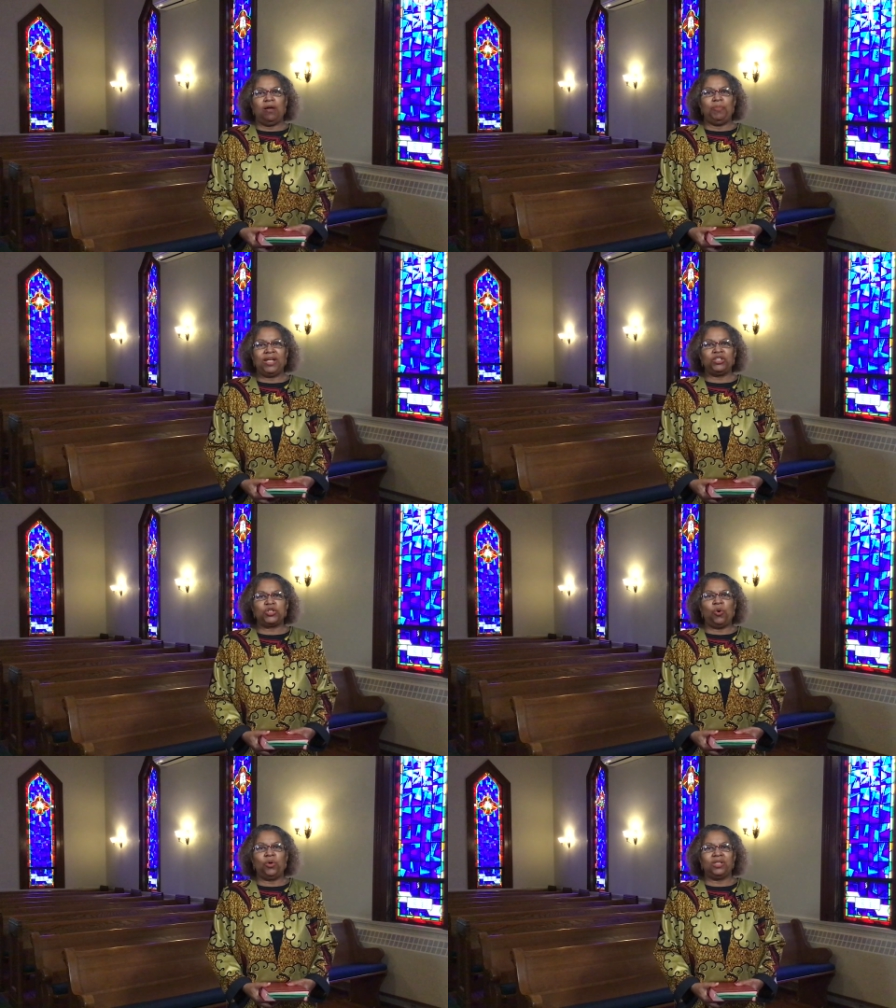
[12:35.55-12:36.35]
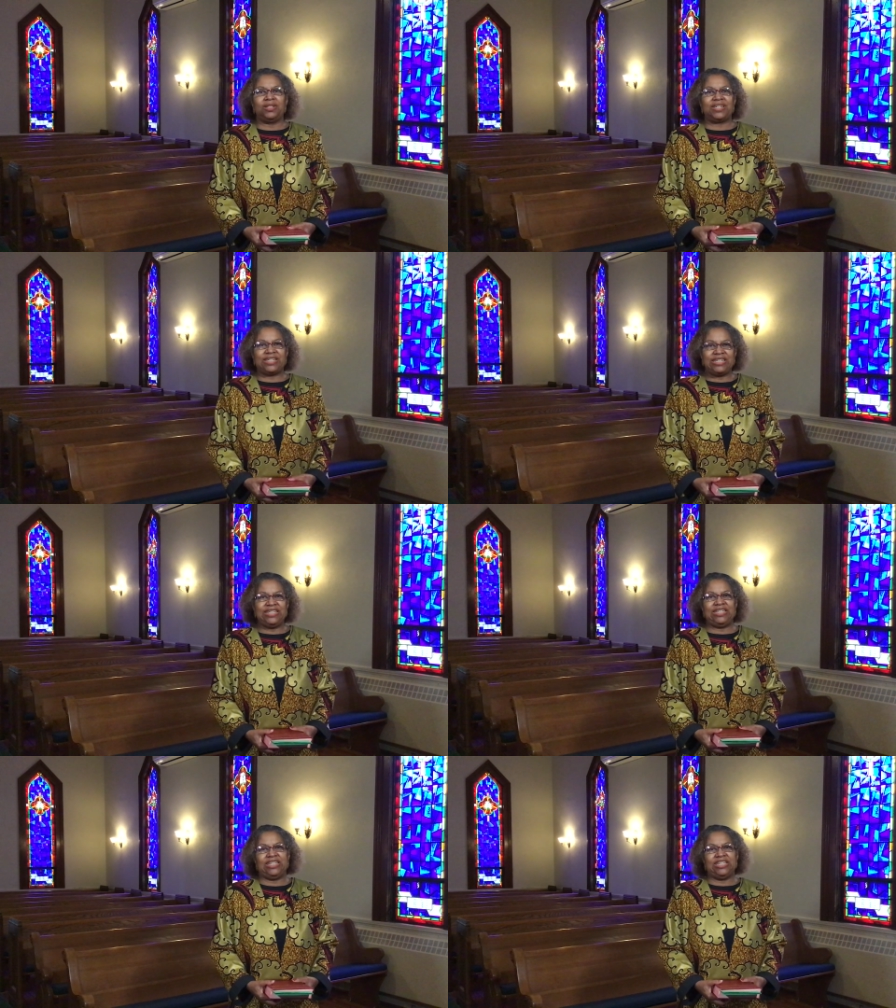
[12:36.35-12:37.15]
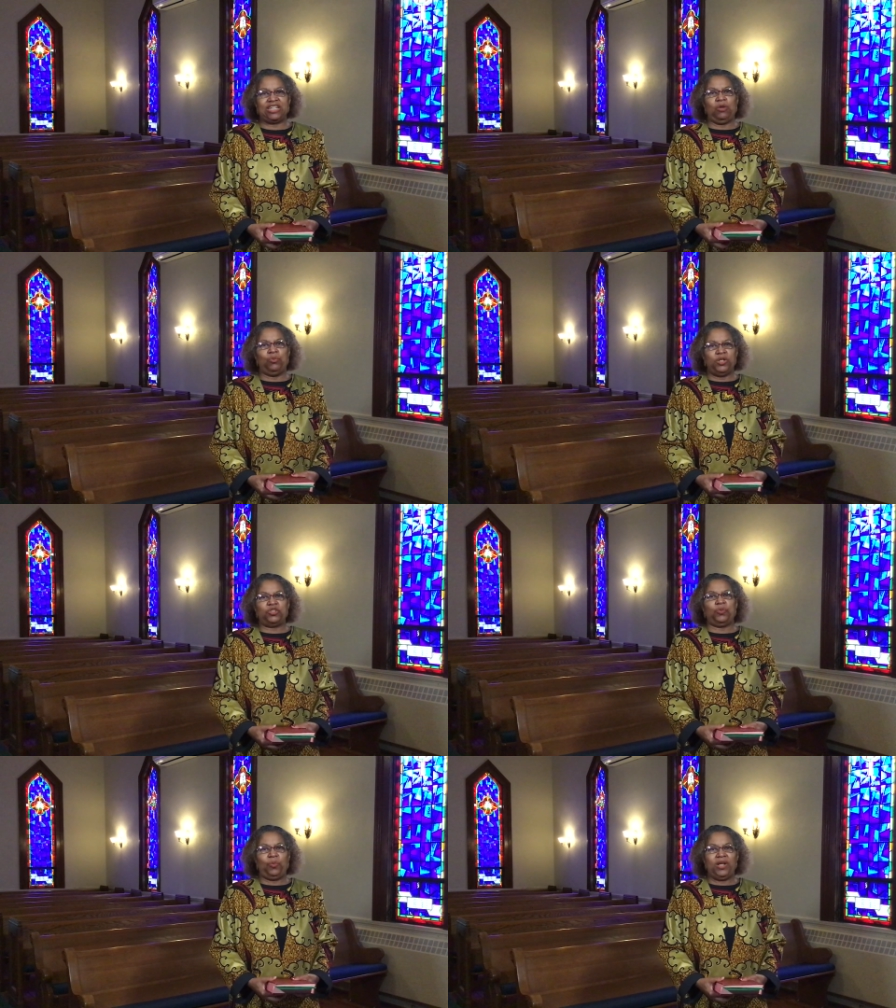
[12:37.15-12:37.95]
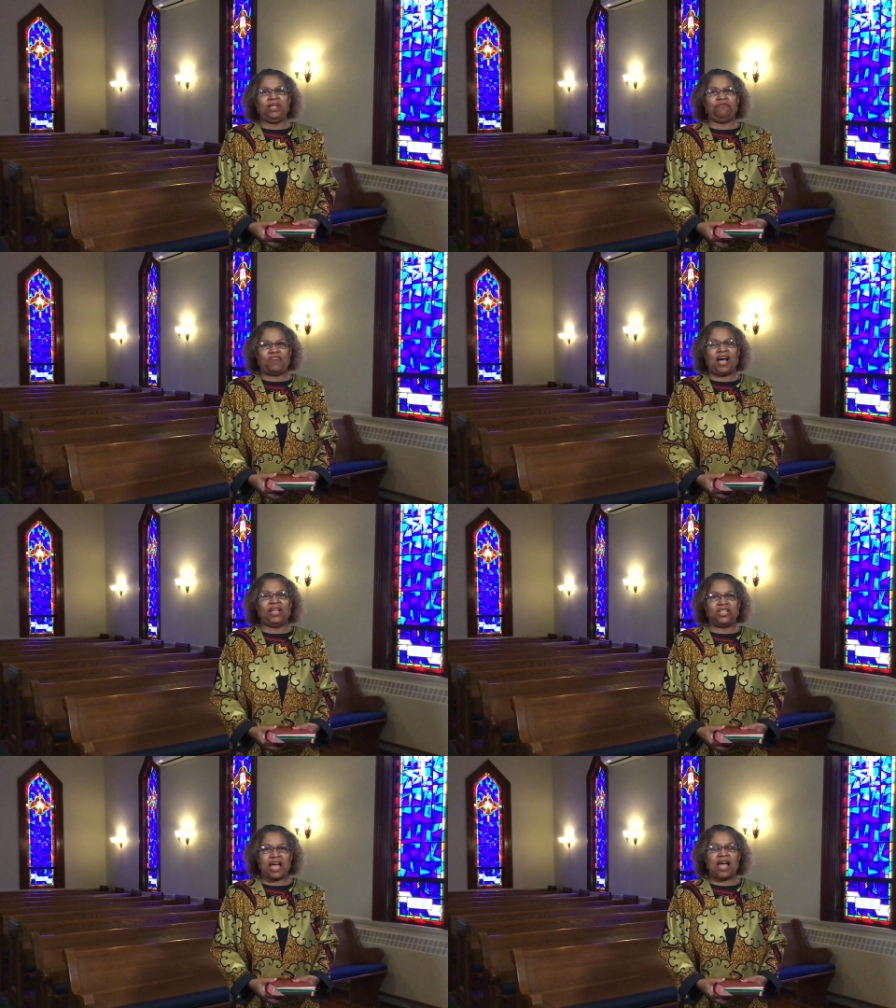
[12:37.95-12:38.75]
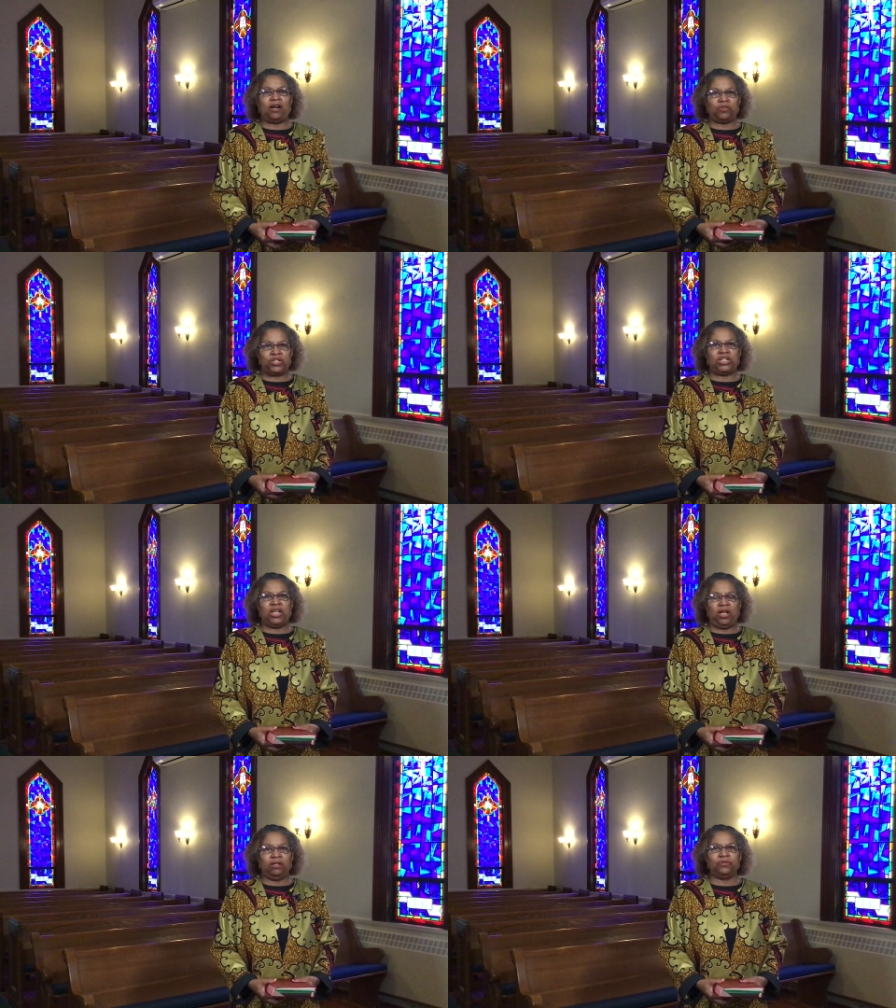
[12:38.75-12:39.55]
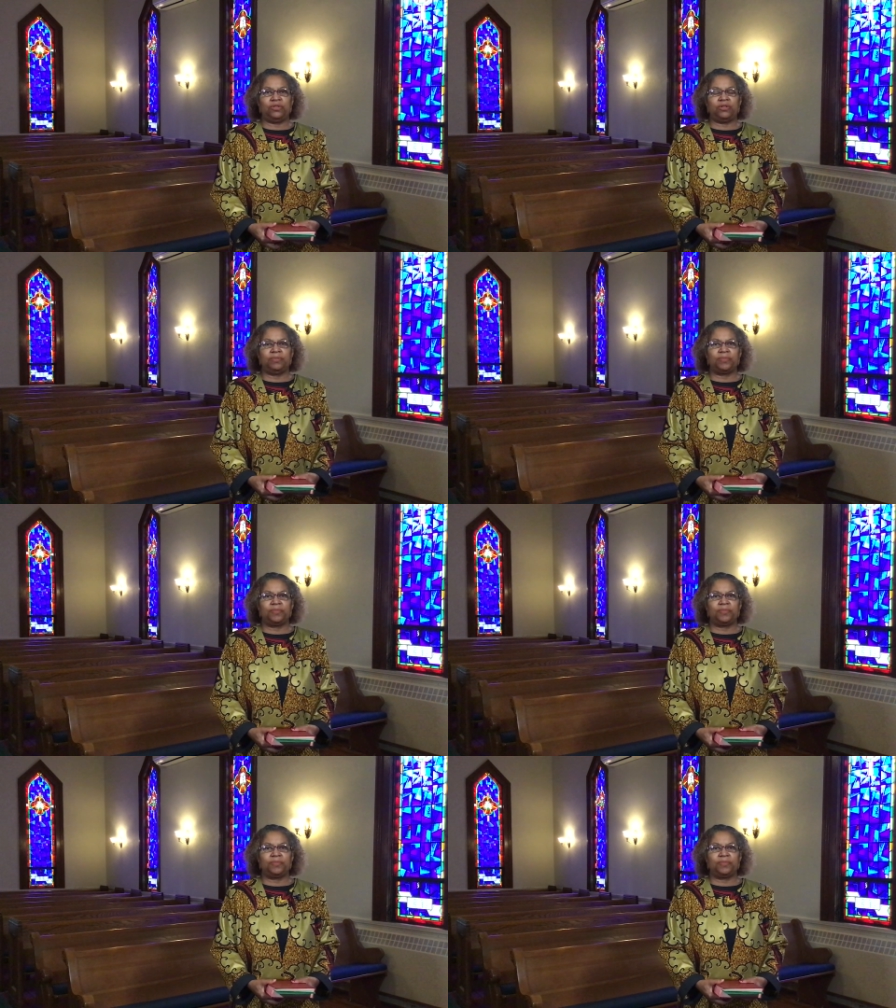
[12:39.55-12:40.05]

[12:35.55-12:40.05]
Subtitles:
based on the seasons in which we find ourselves.